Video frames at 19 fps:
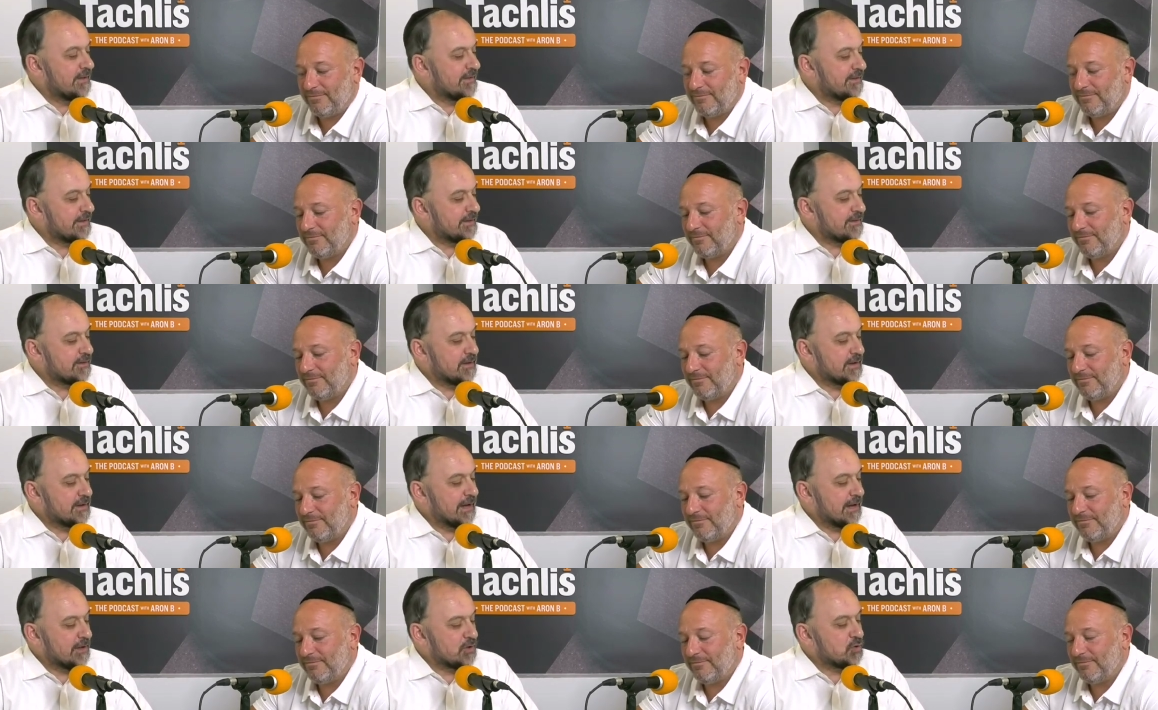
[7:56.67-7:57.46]

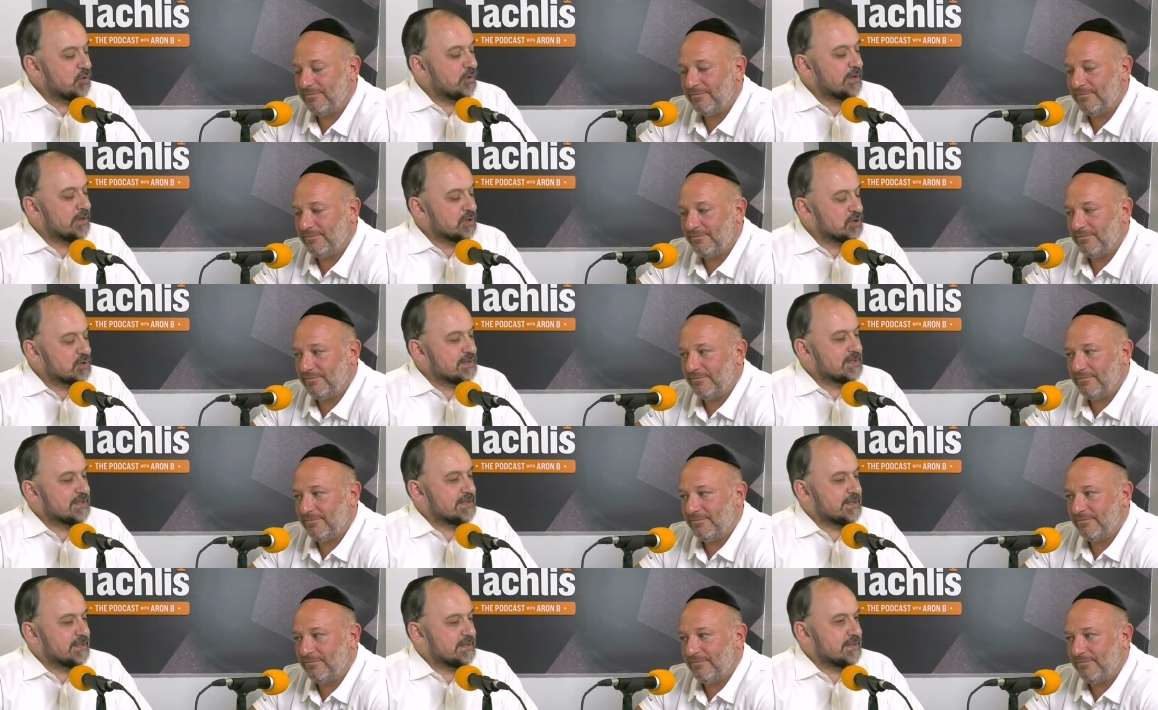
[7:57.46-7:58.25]
Speaker 1: that got you
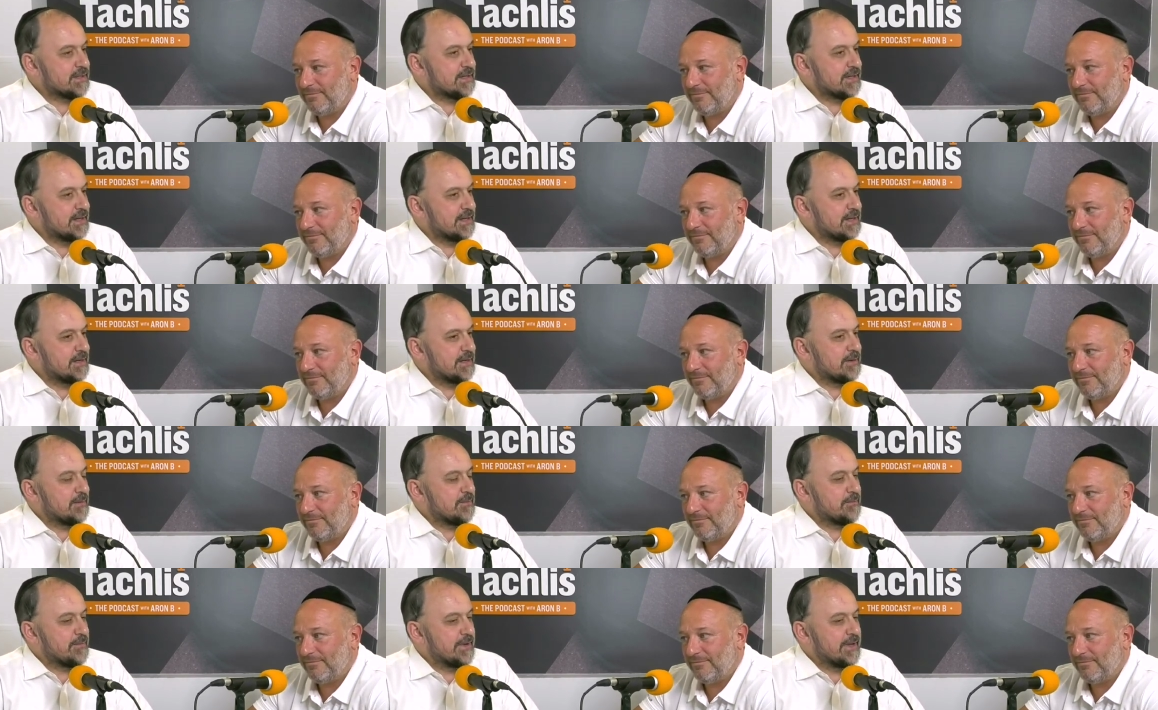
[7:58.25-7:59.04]
interested
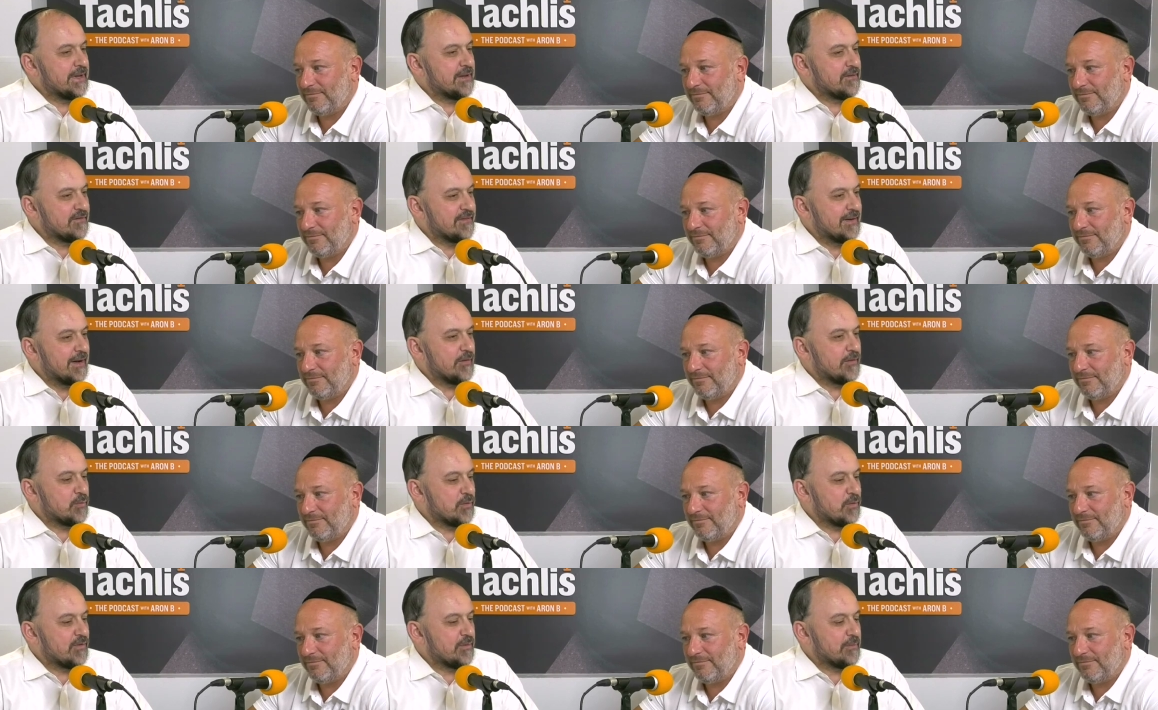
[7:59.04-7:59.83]
in being
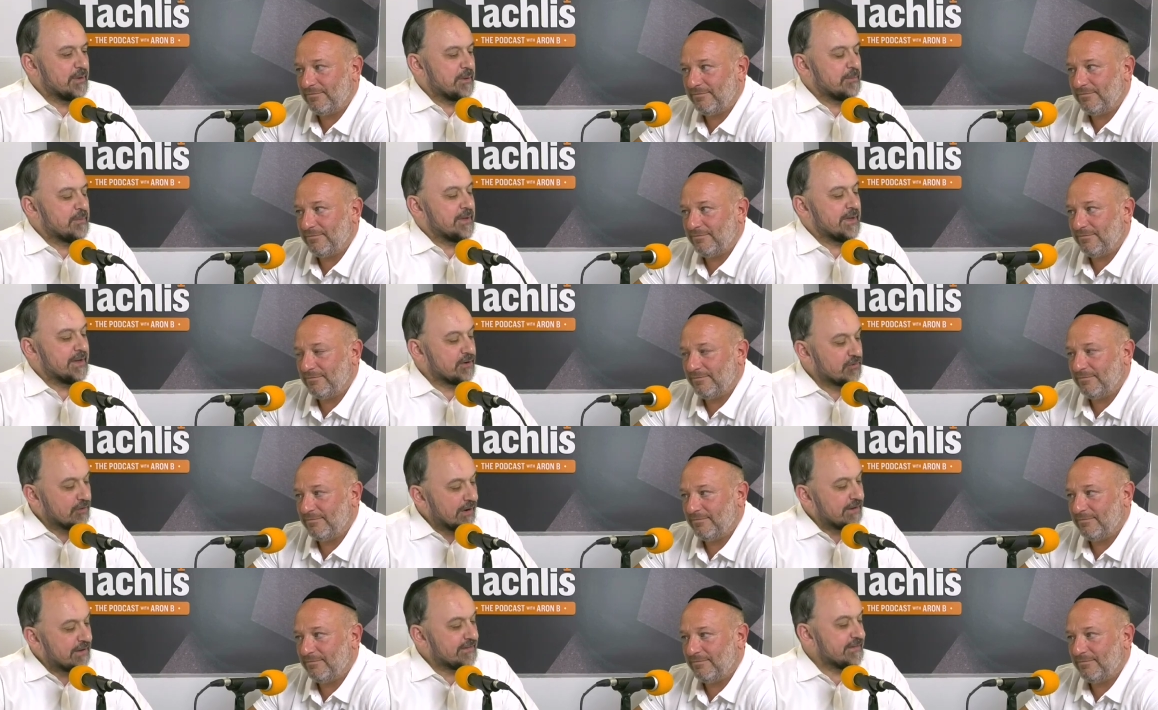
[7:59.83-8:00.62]
involved with people in
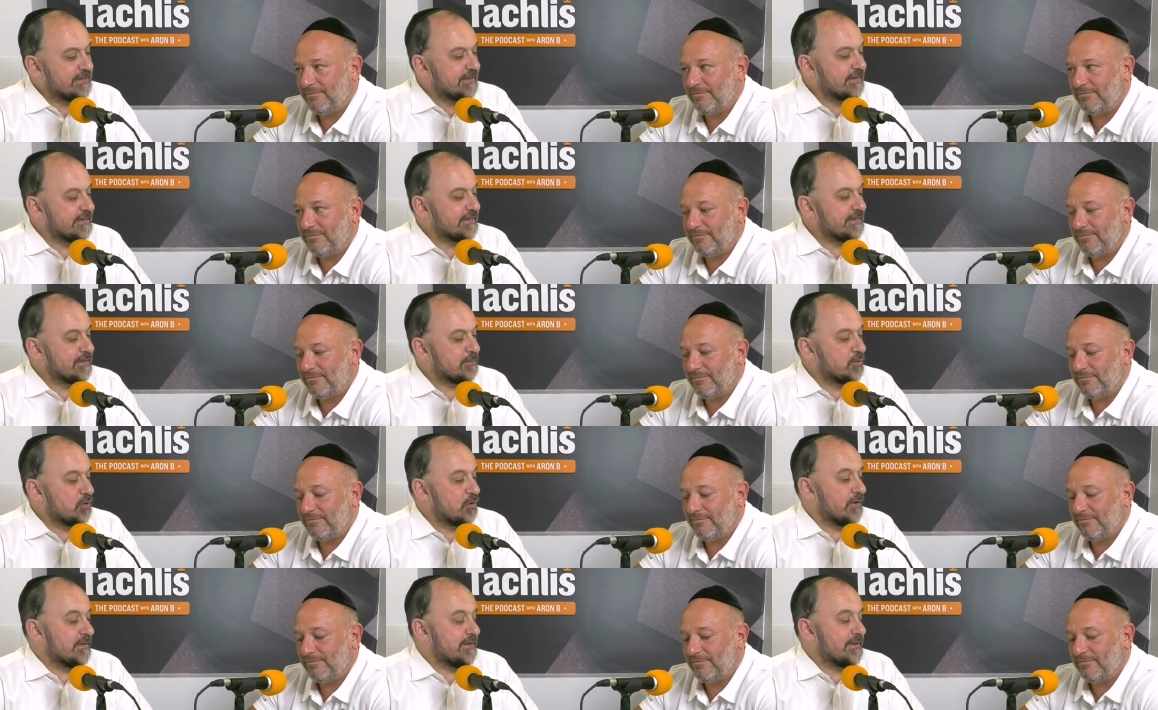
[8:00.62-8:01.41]
crisis
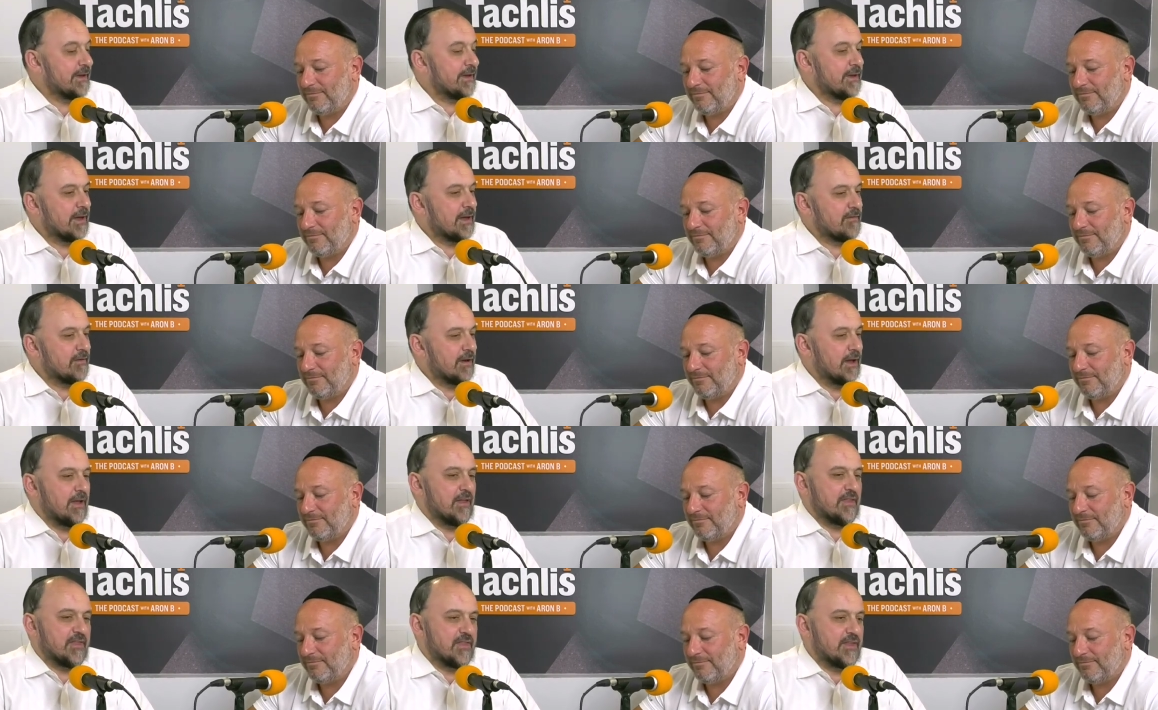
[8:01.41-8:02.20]
because you, you have a
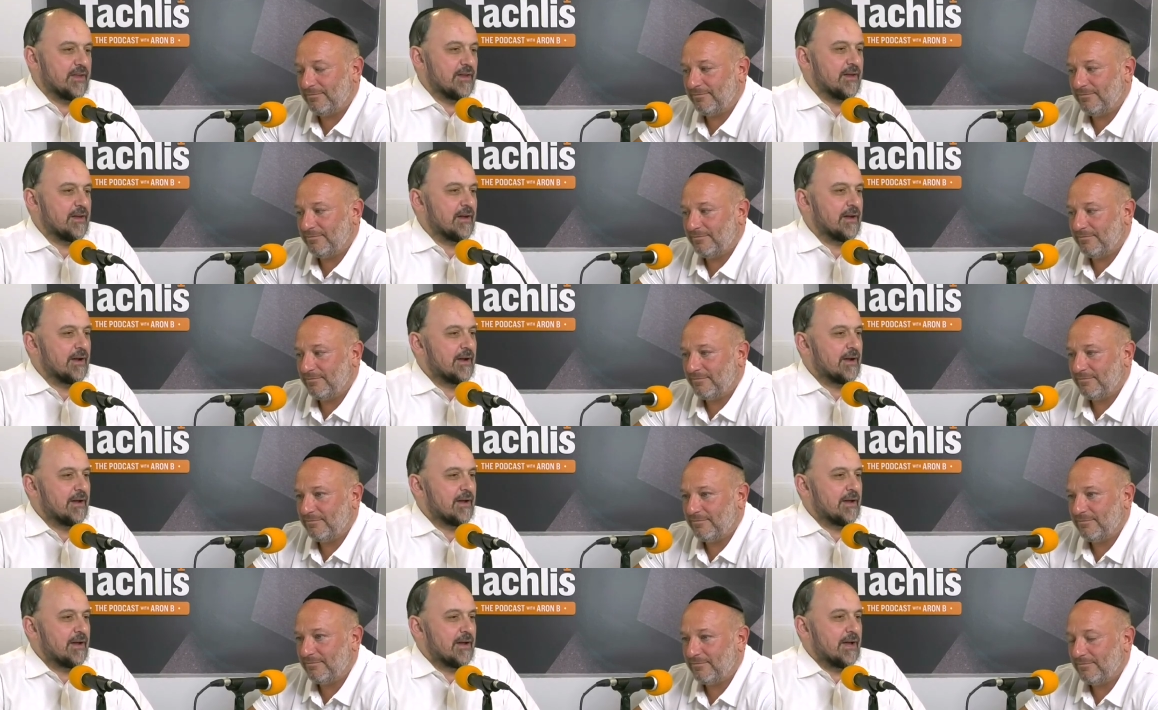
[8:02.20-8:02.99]
healthy
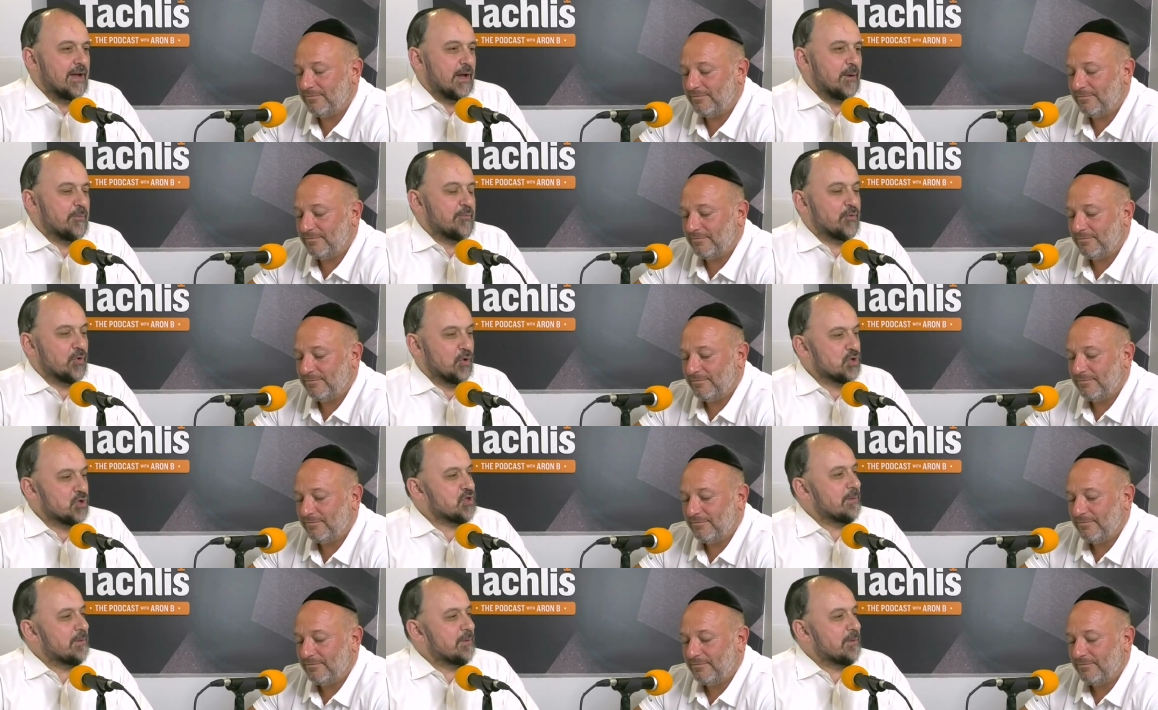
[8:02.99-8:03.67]
approach